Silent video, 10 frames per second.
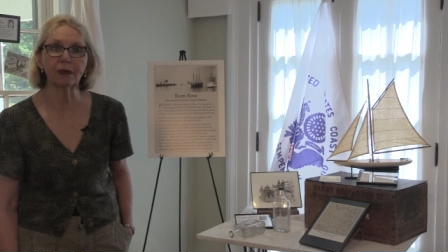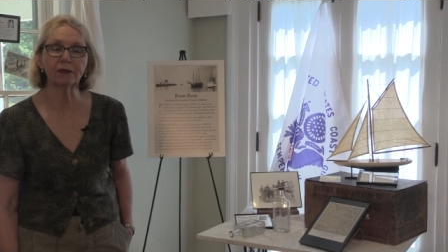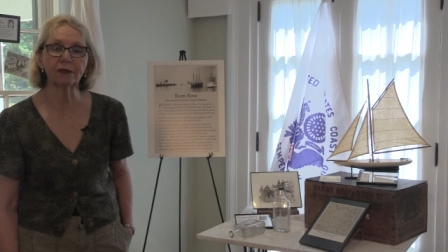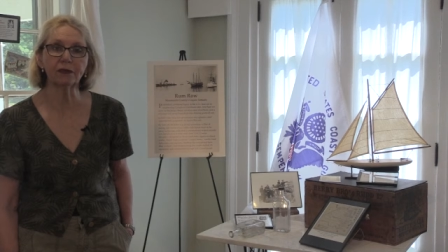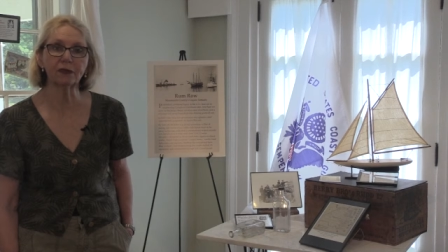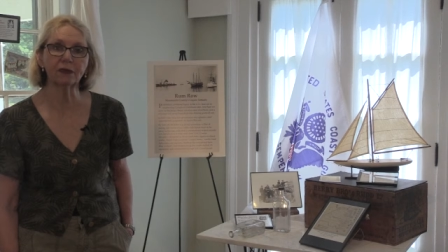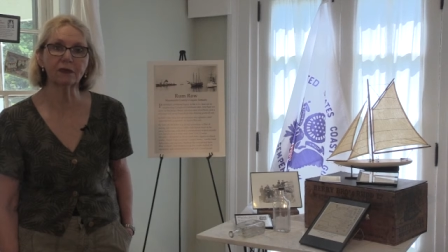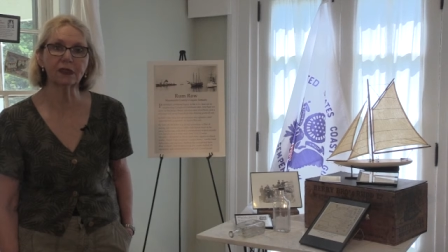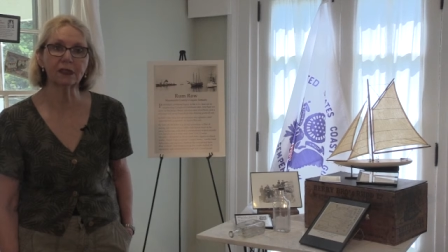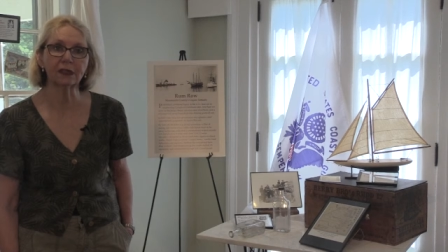Revenue
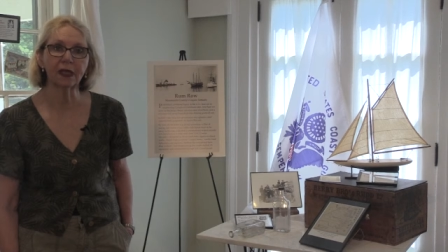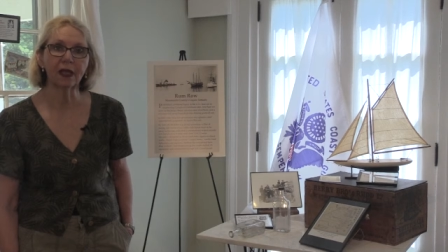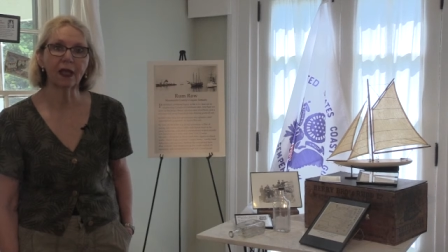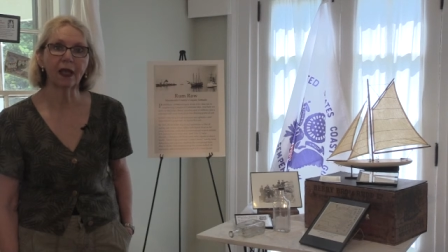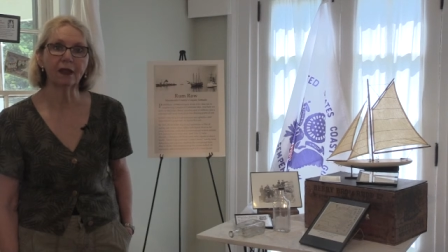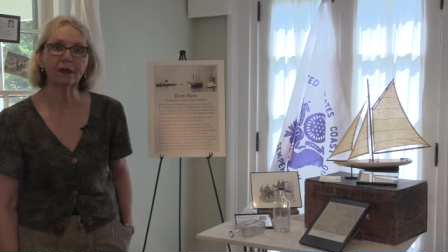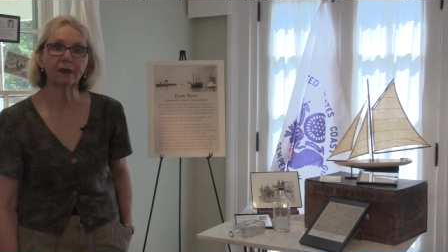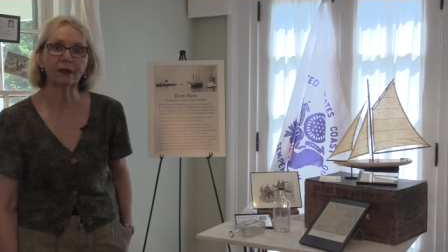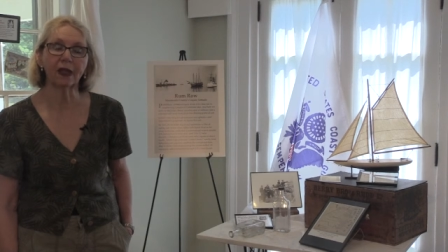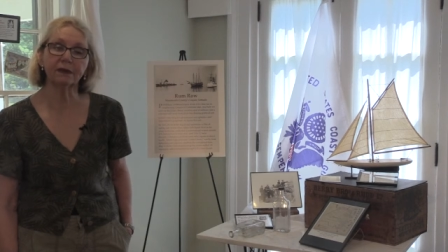Service and
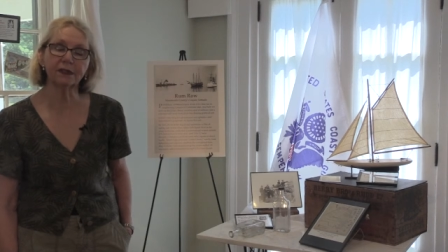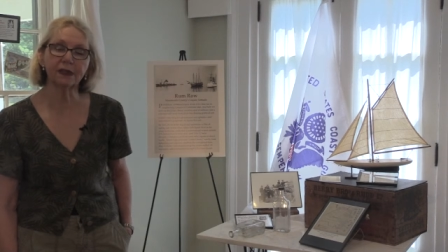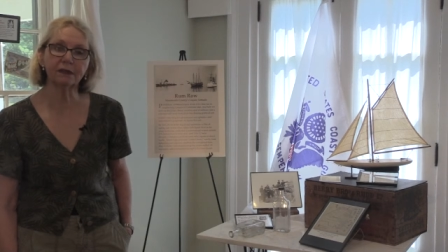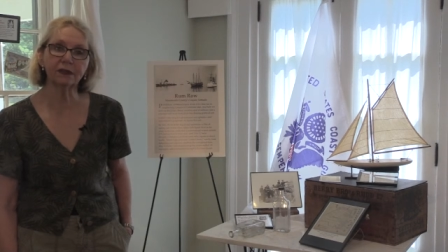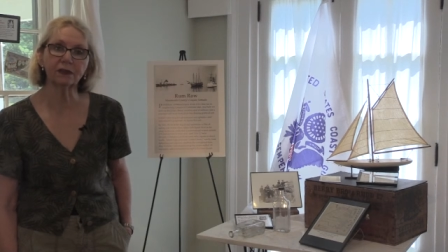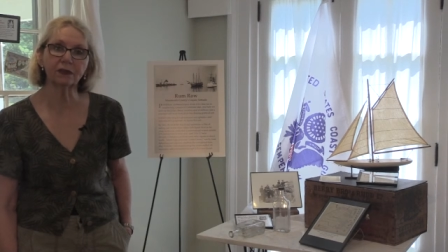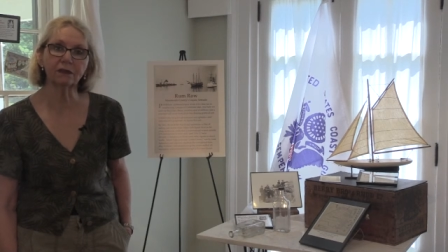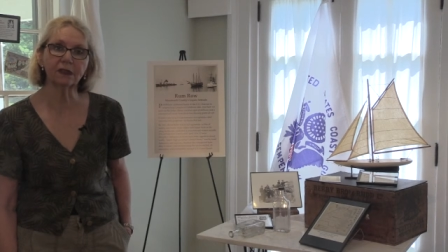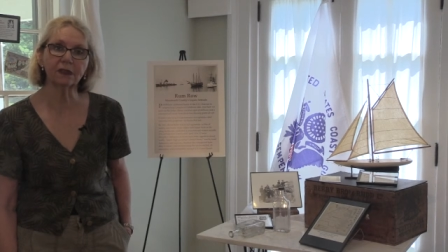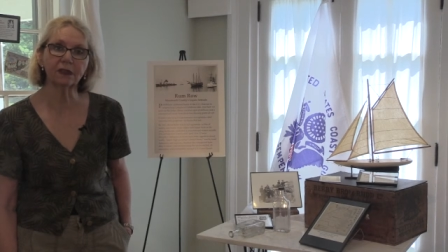the Life Saving
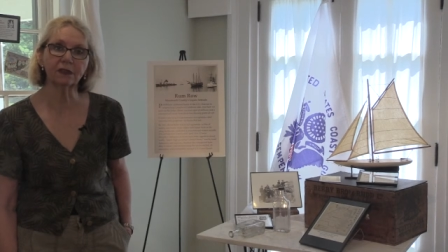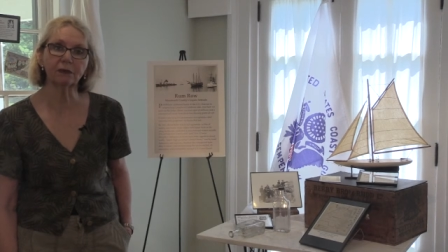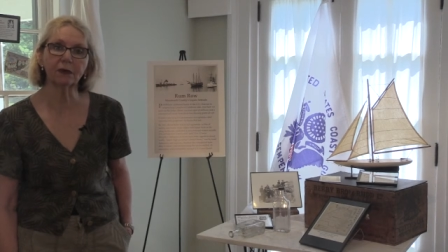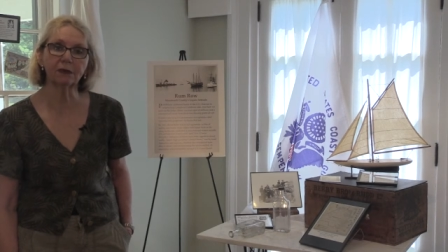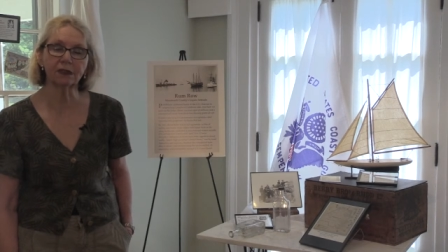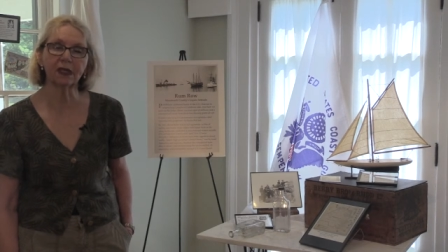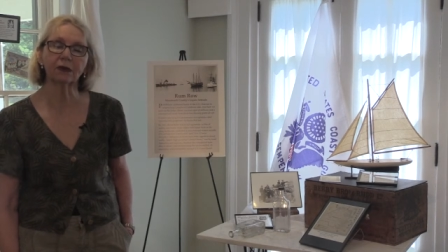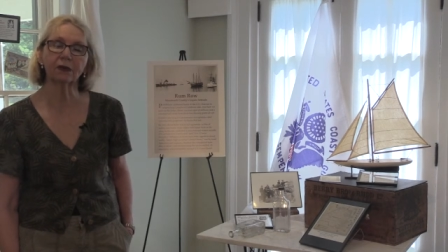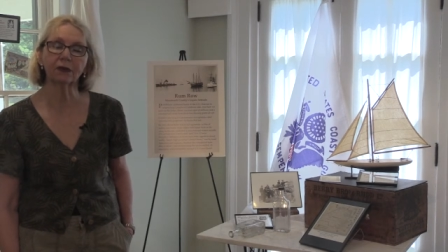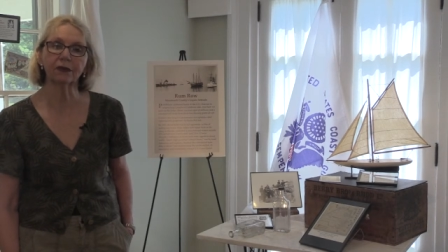Service into what was
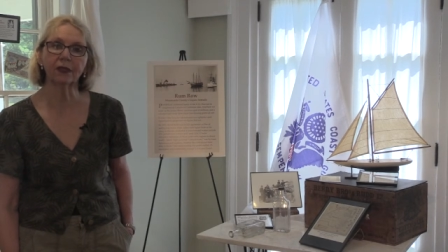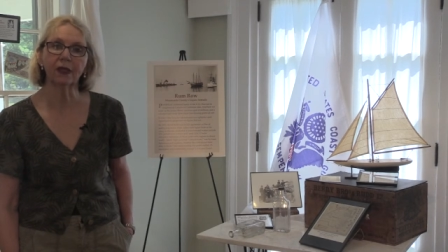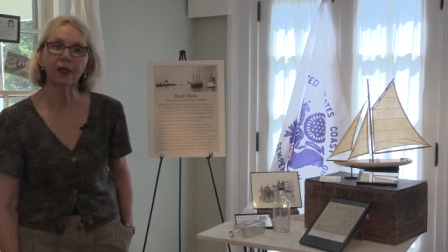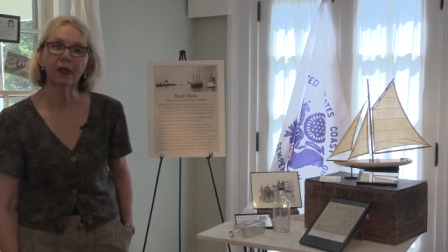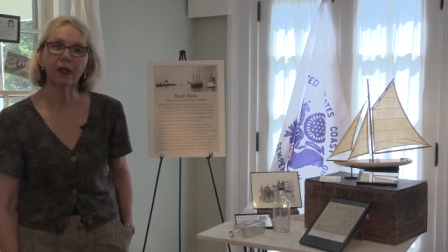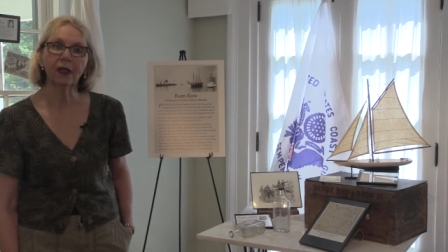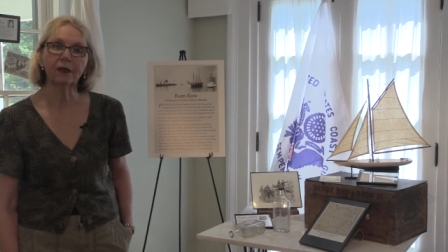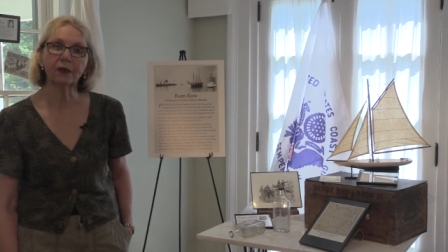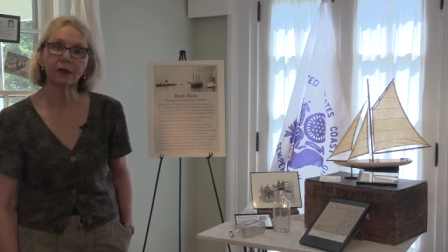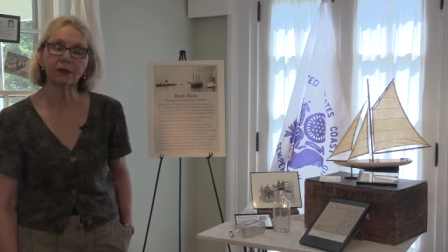then called the
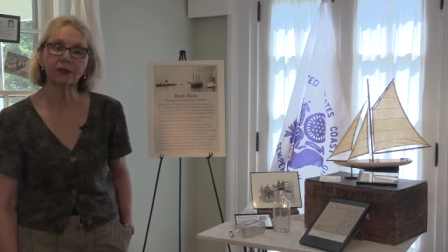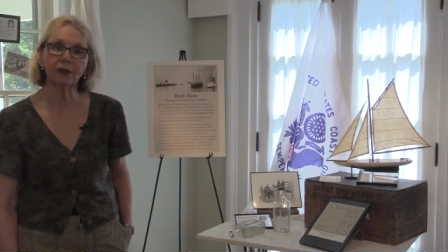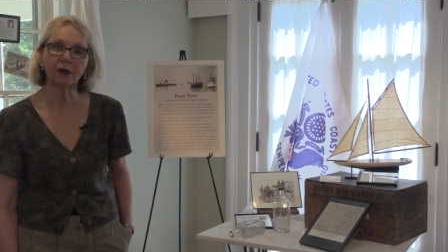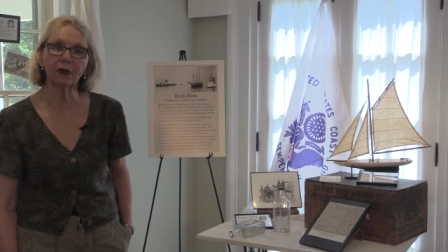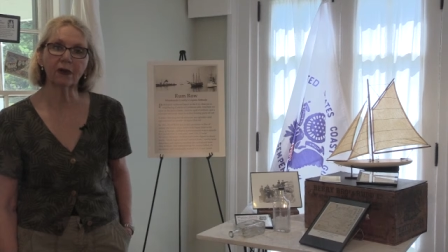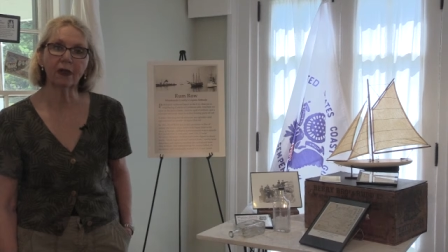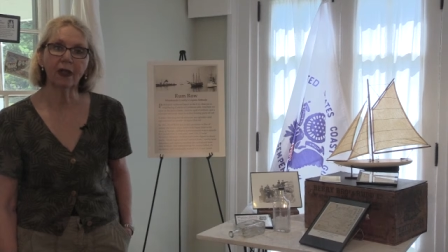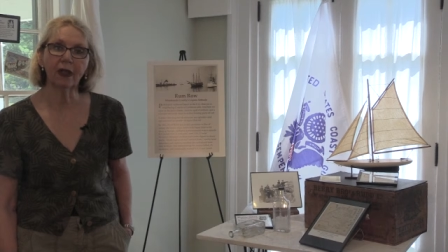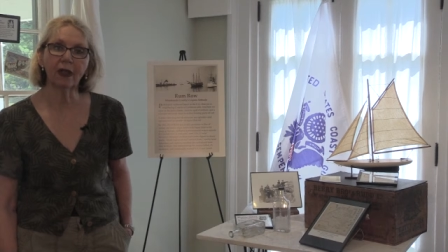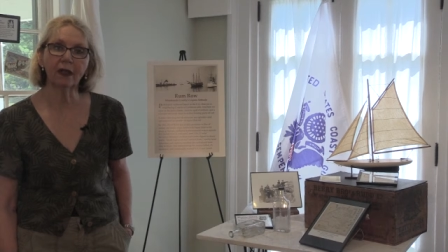the Coast Guard,
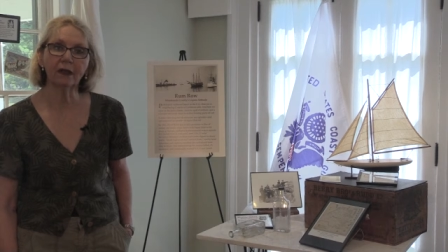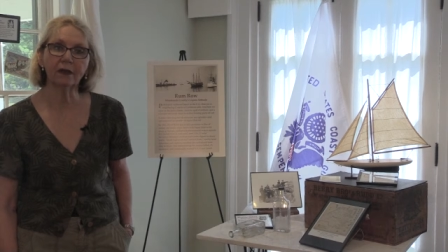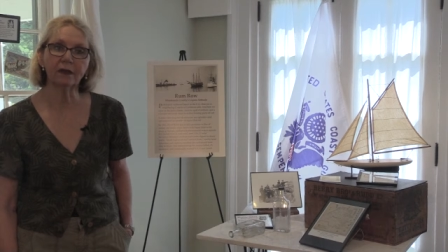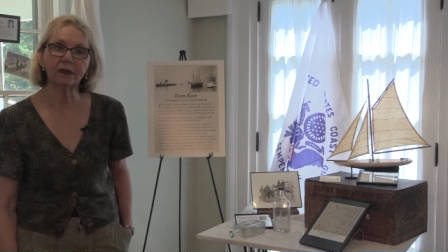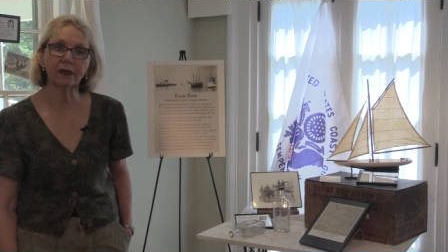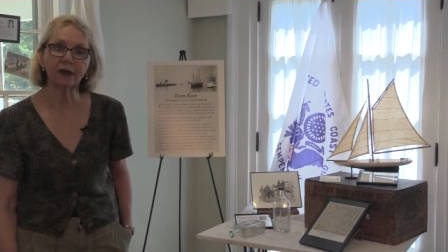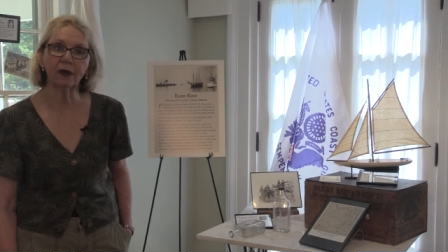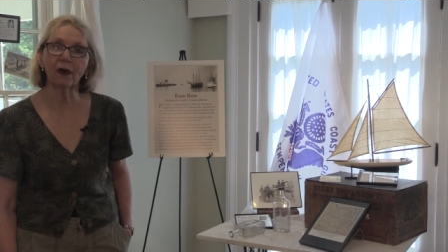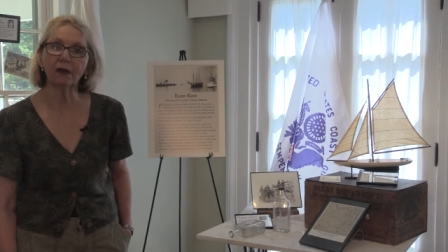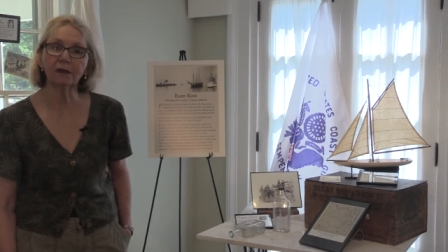and uh,
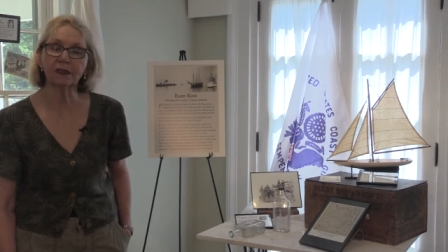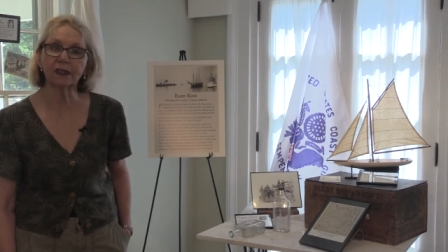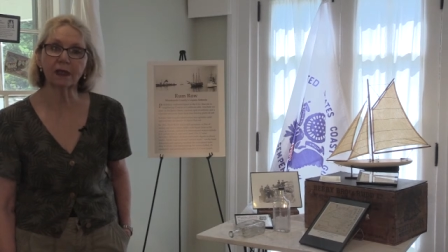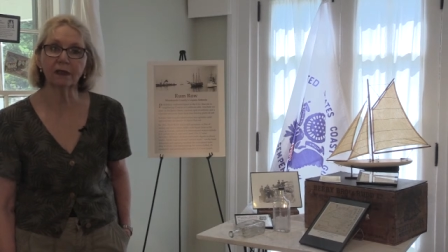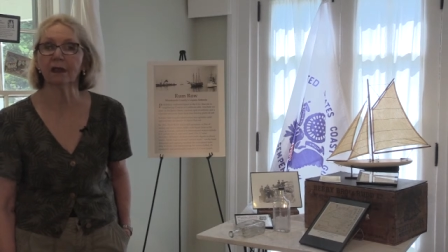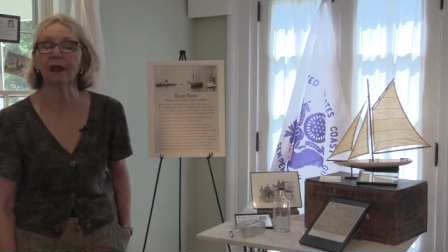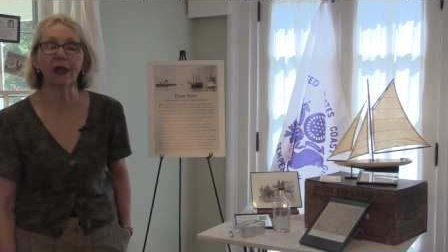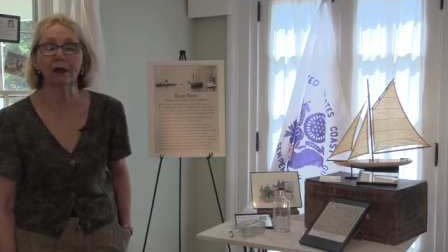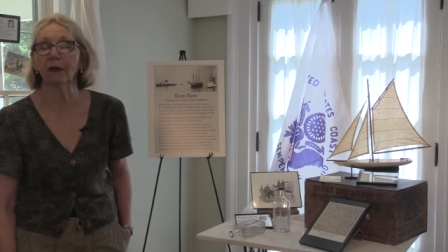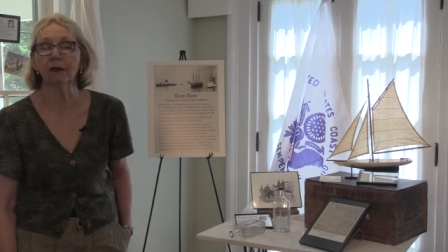all of a sudden it
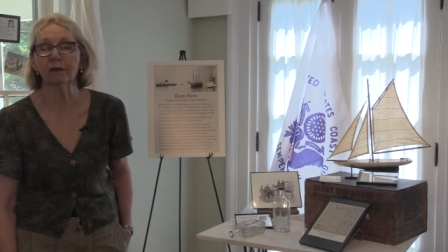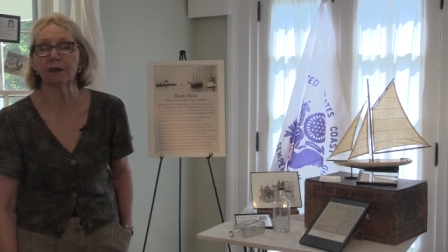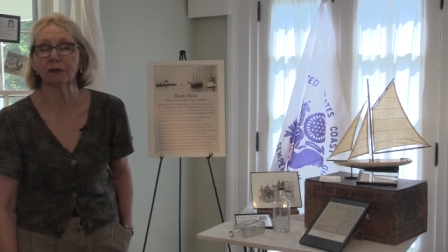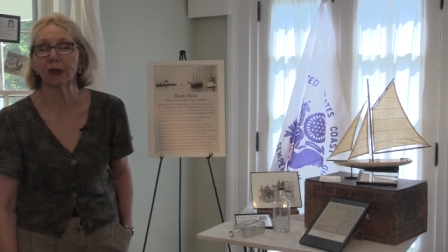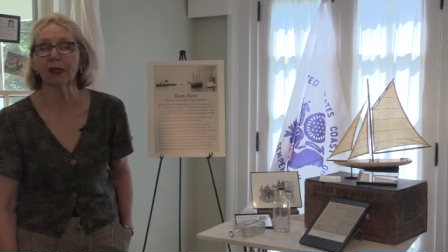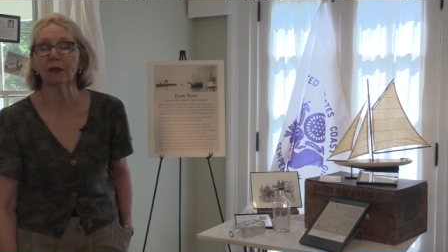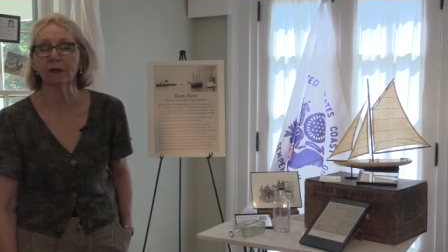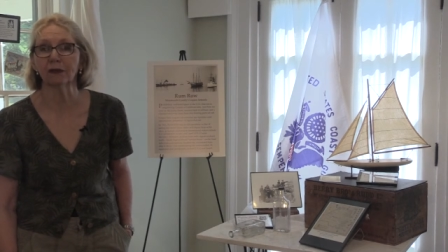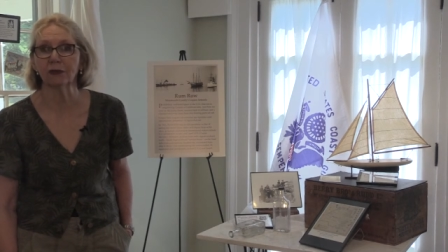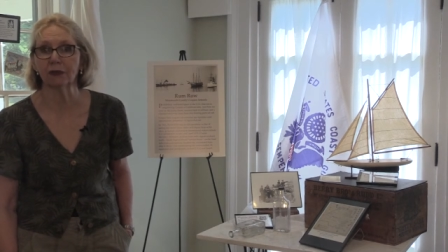had all of its
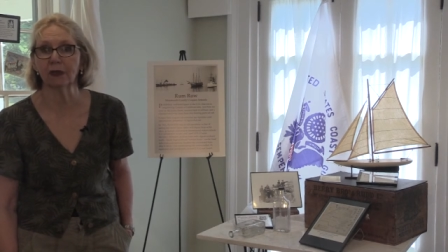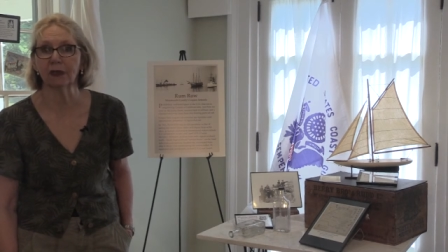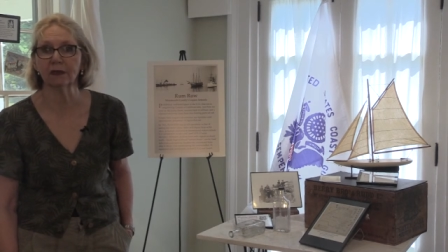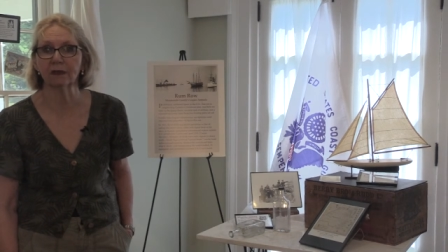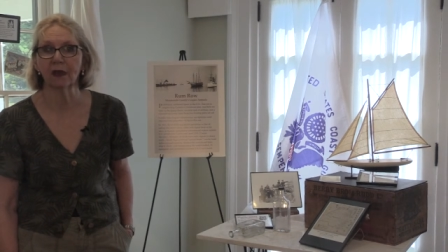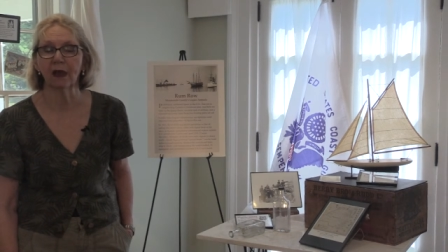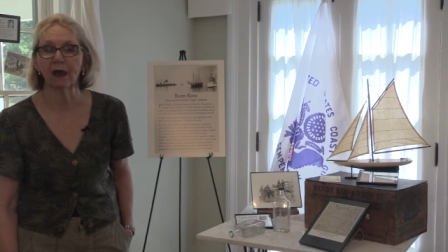regular duties